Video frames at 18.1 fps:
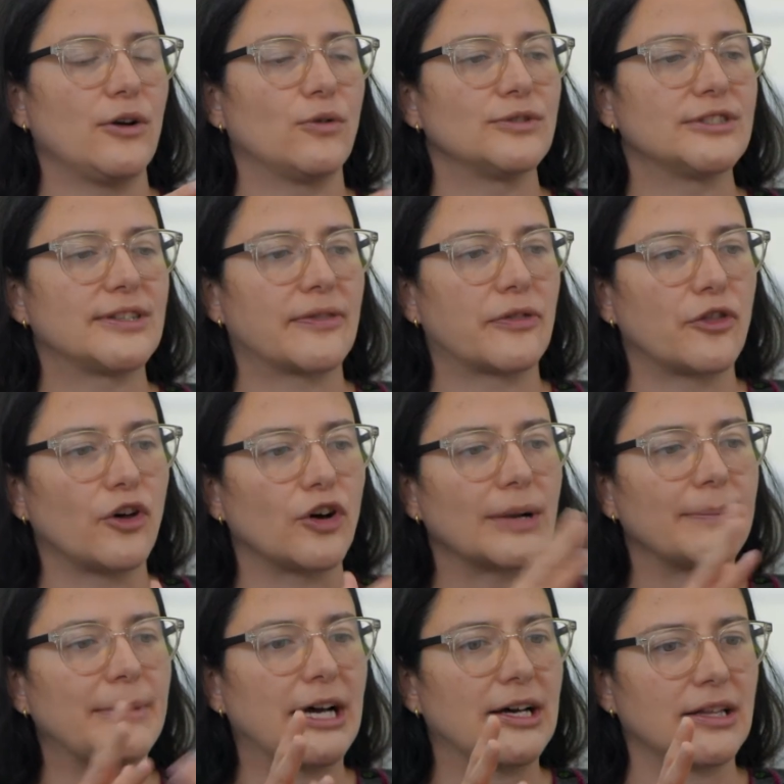always
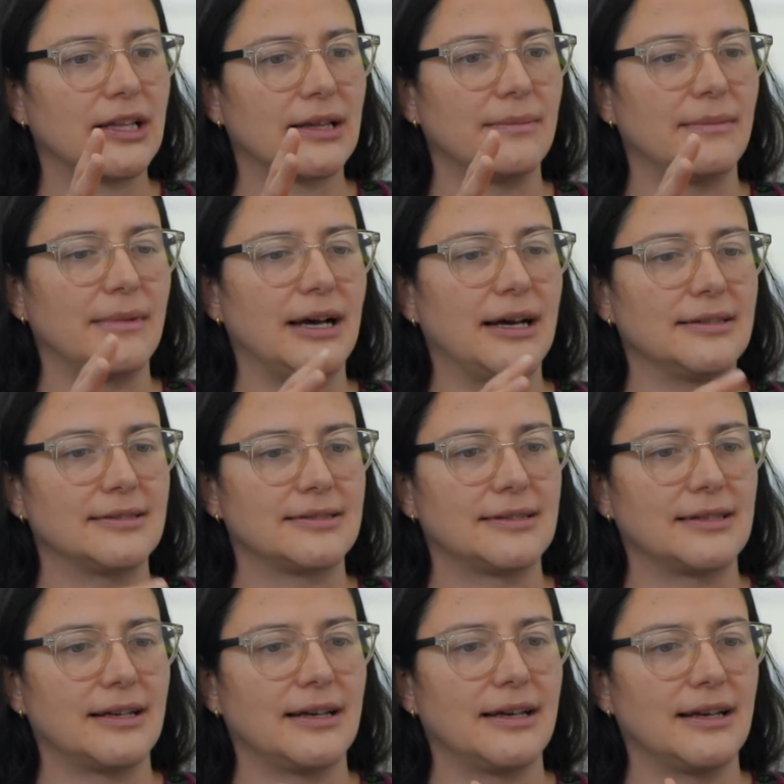thought about them
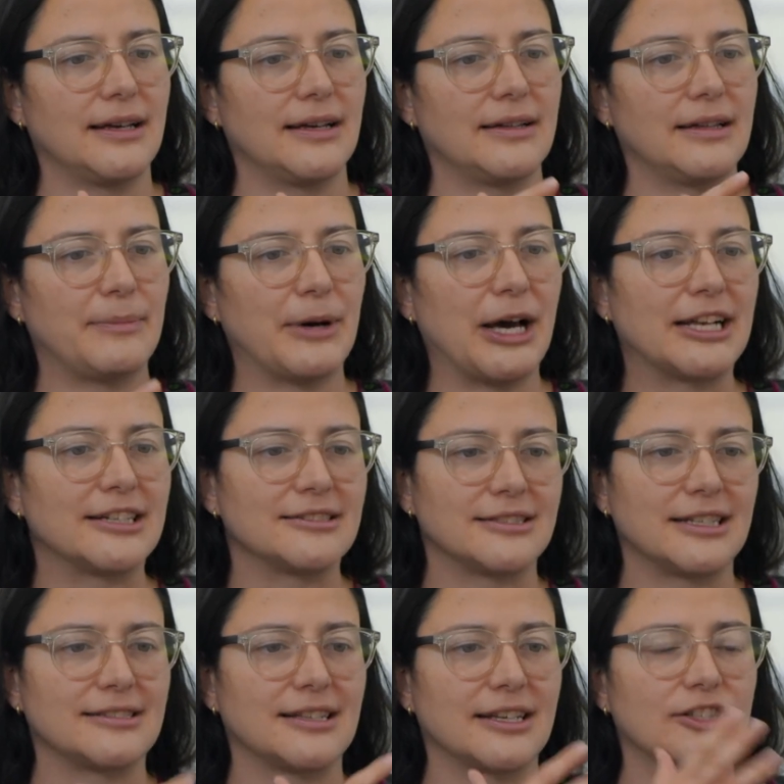as the
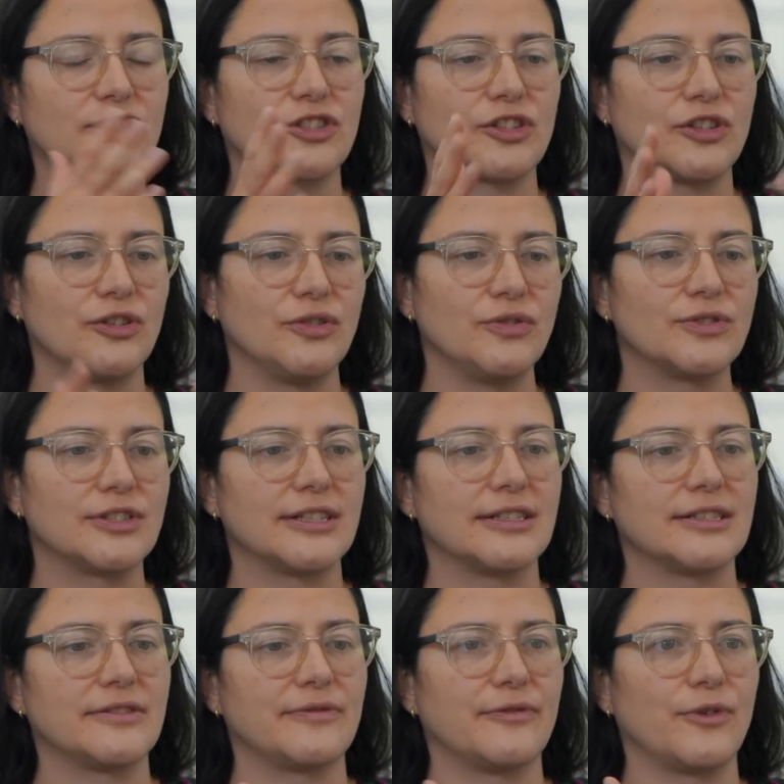patterns as
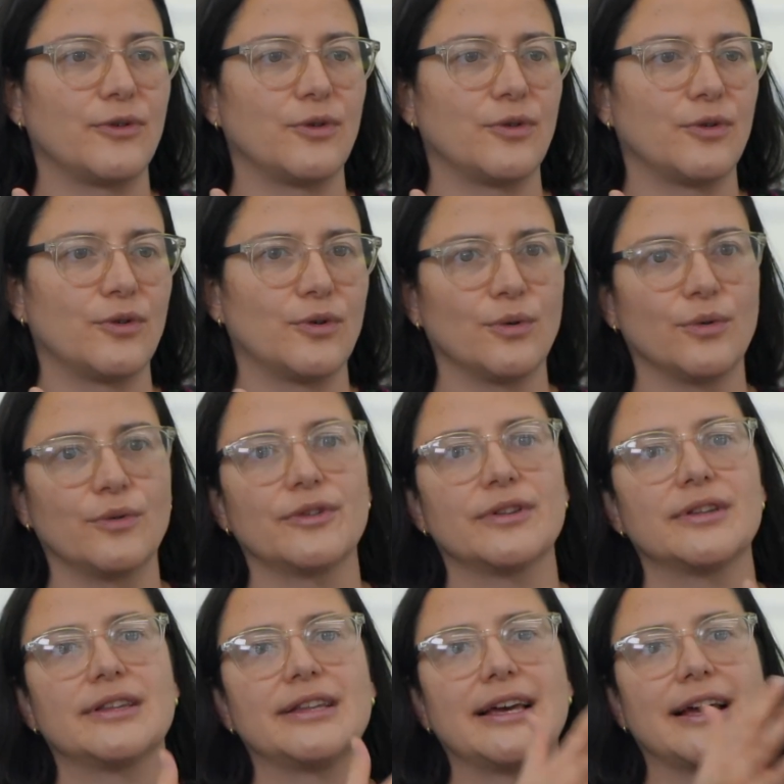excuses for
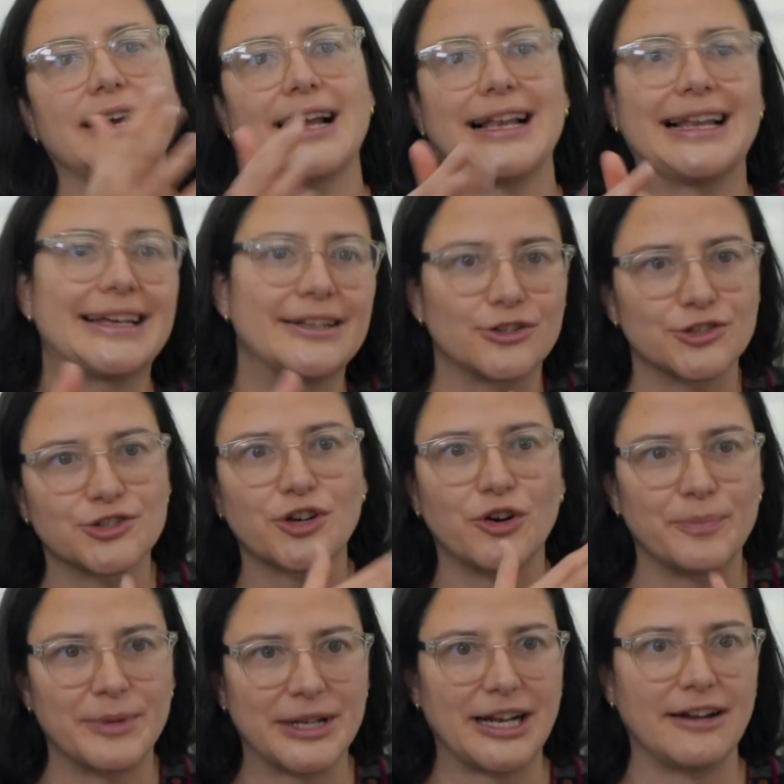the
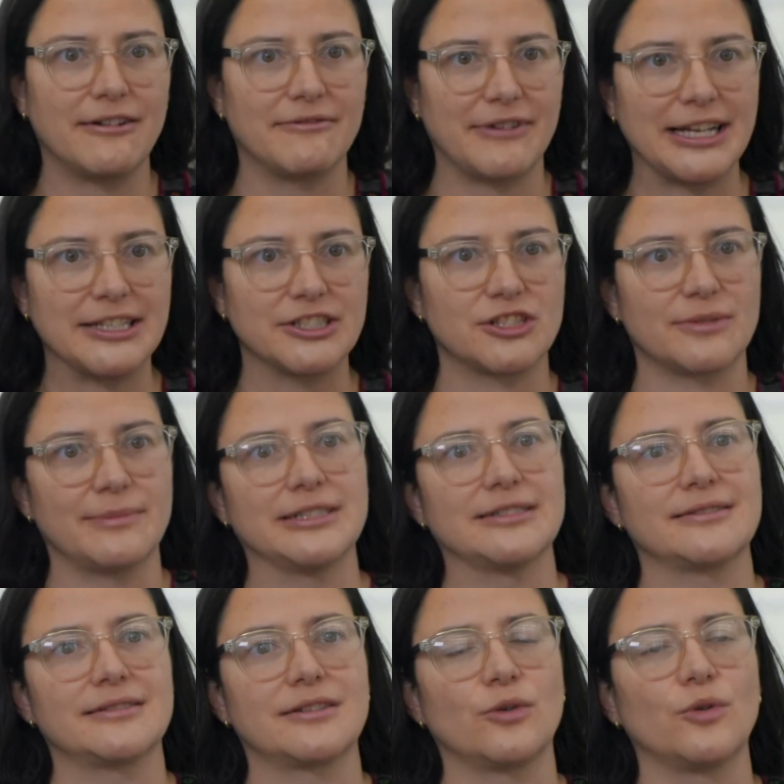kaleidoscopic
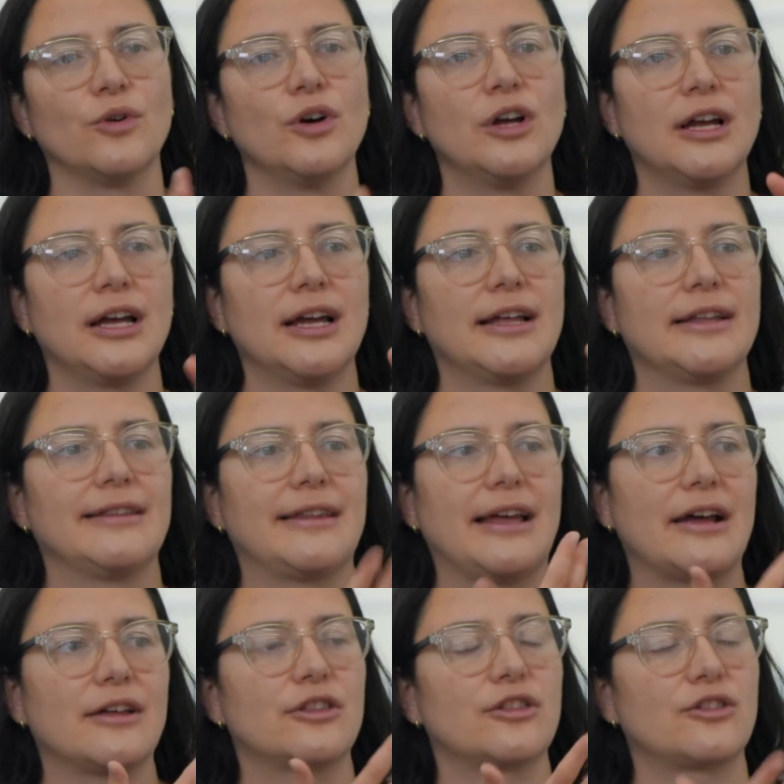arrangements. So
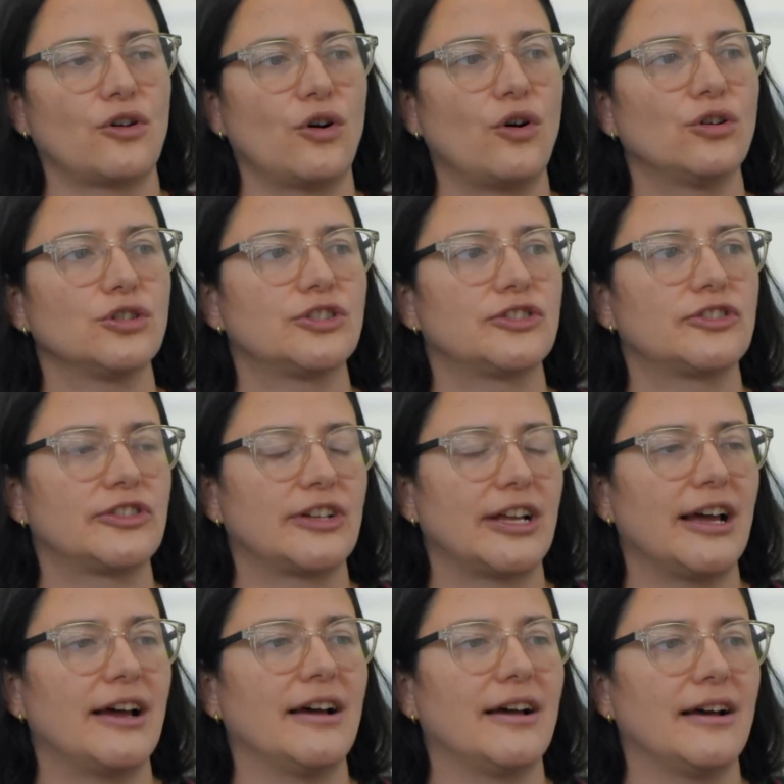they're thought
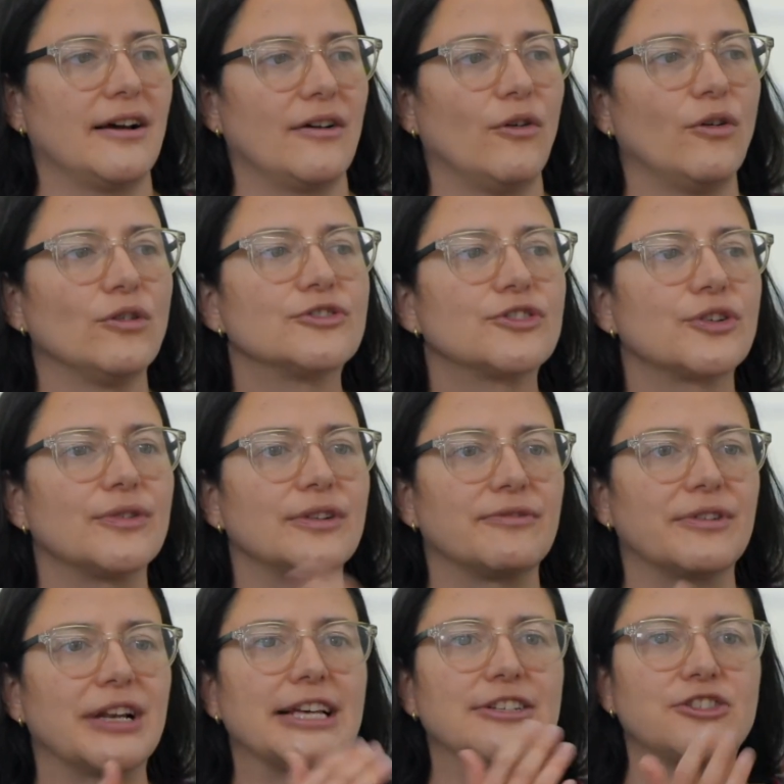also
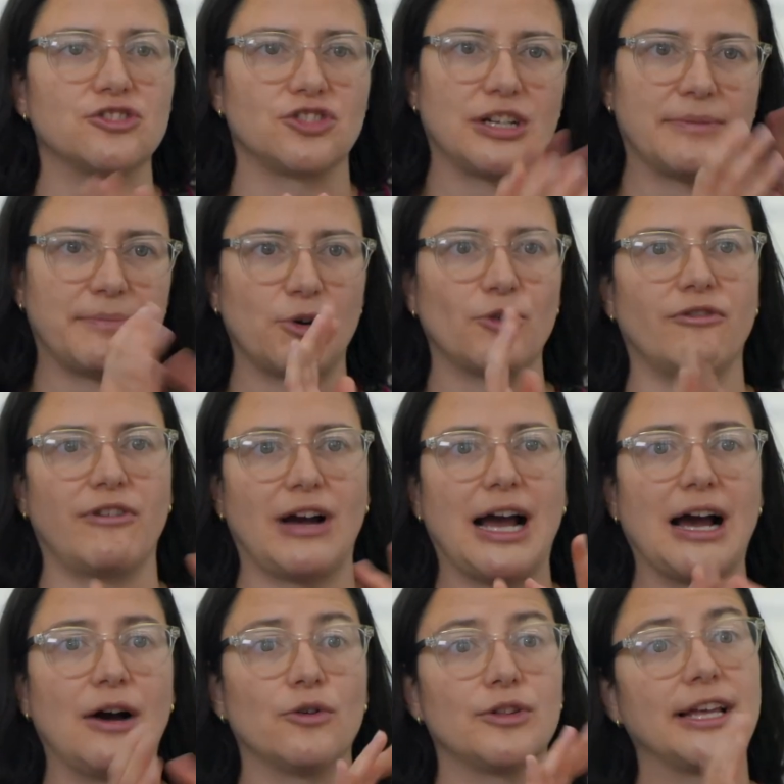in relationship of
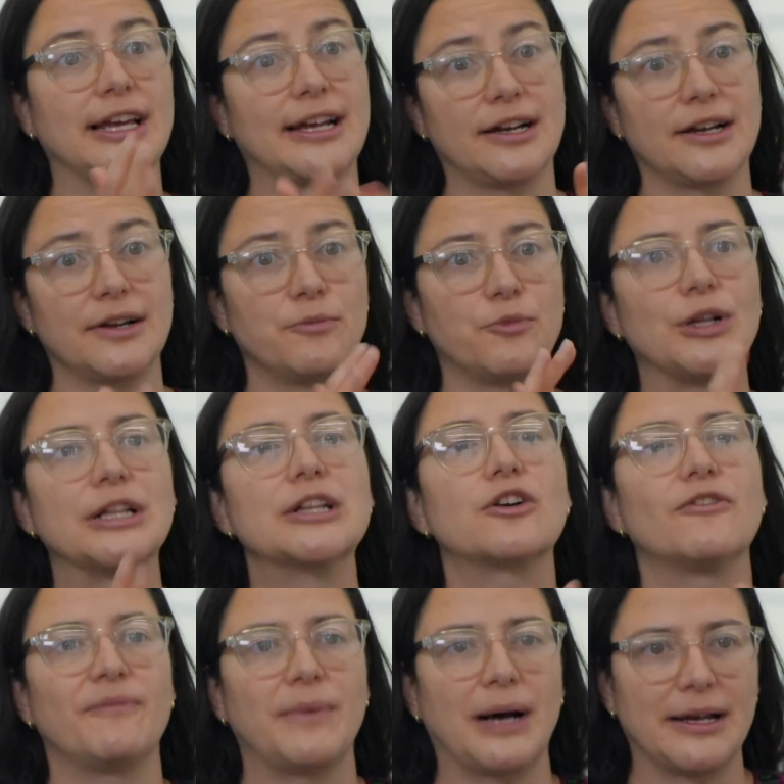how they will
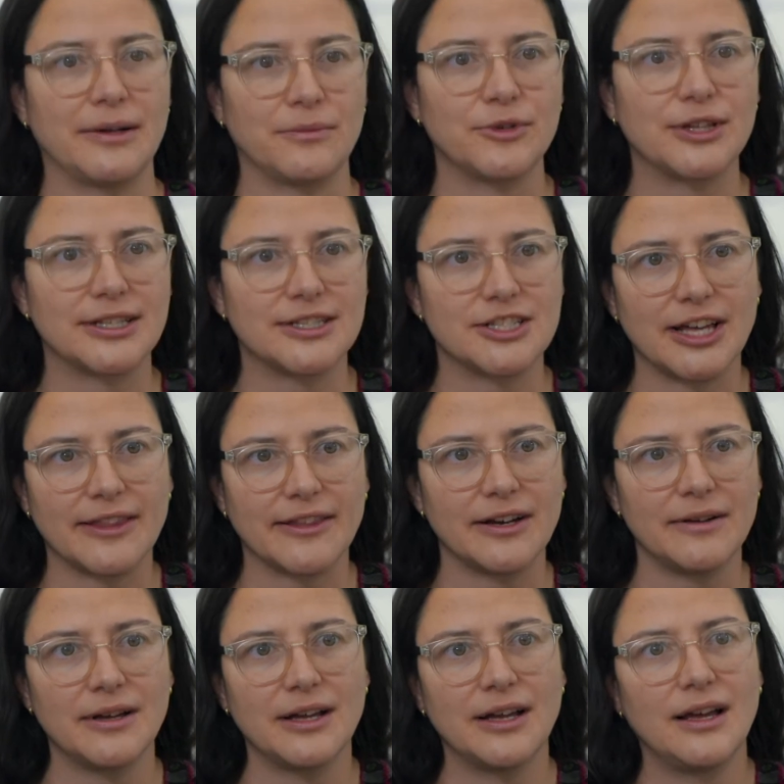combine with each
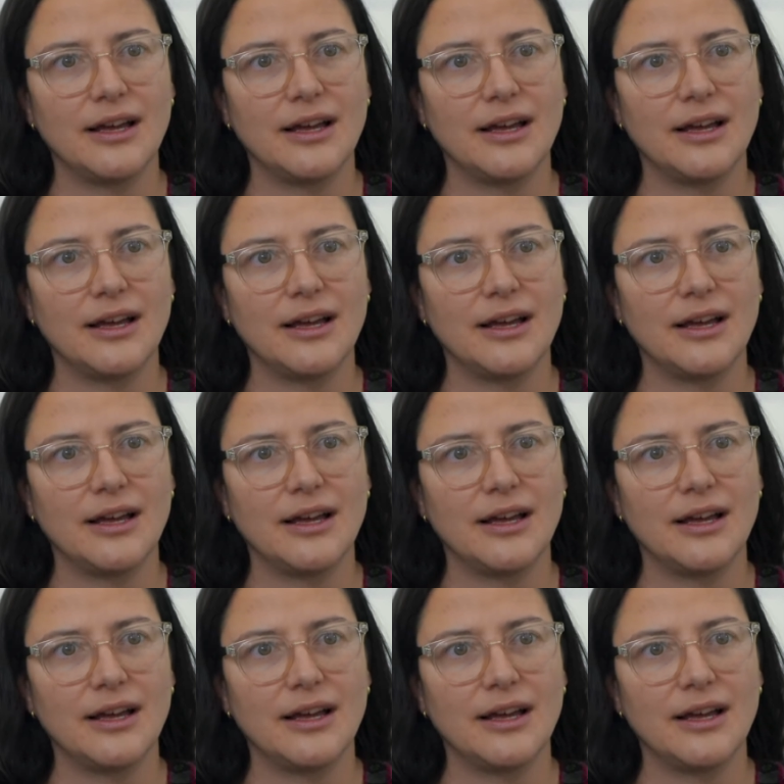other.